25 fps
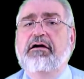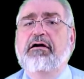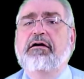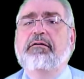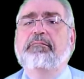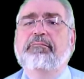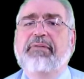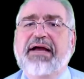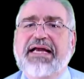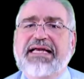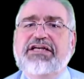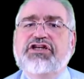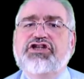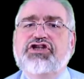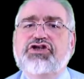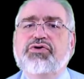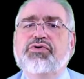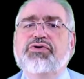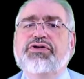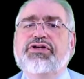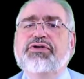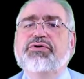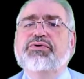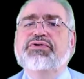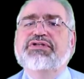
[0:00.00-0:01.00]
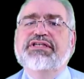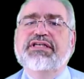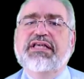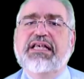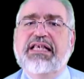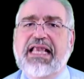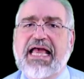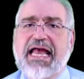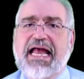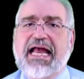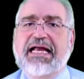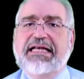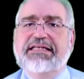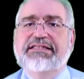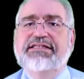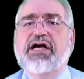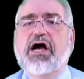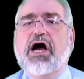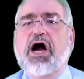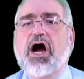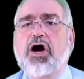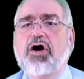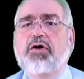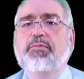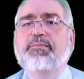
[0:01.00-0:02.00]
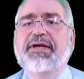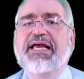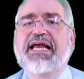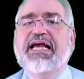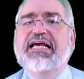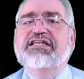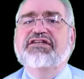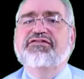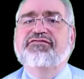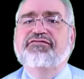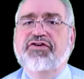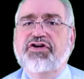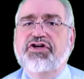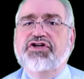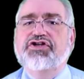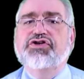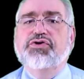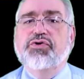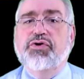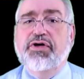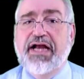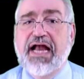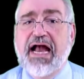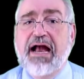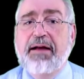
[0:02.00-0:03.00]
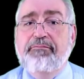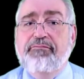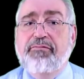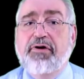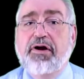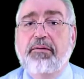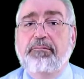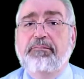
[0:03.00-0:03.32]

make sure you select OBS Virtual Camera